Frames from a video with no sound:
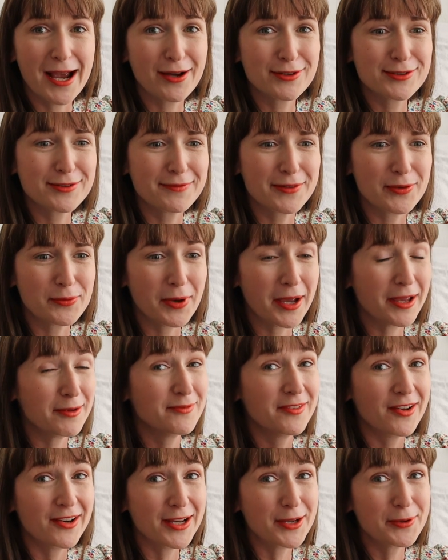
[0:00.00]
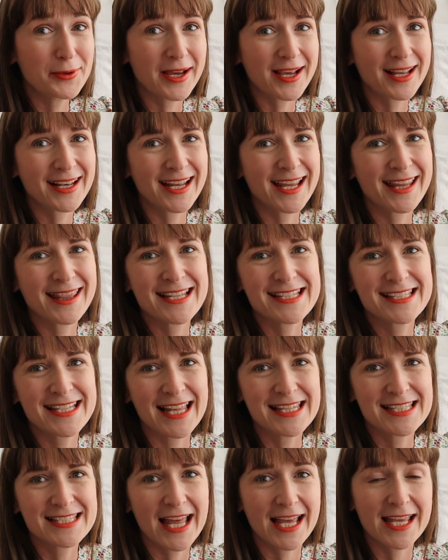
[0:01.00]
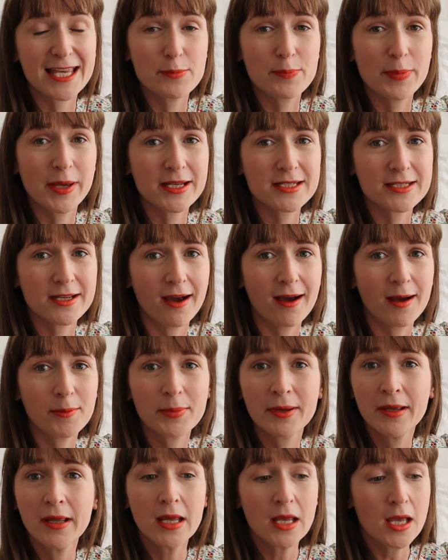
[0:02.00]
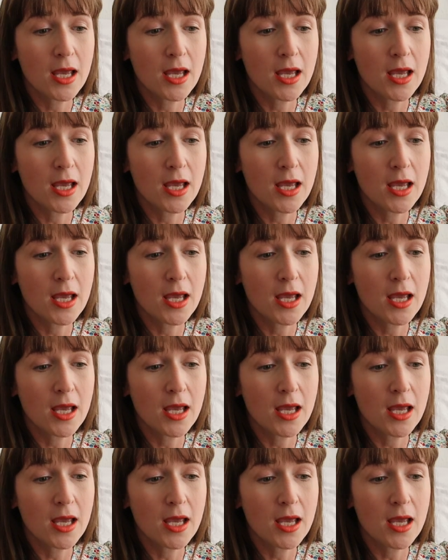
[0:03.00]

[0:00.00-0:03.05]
out of the way very quickly, in the sense that he picked it up,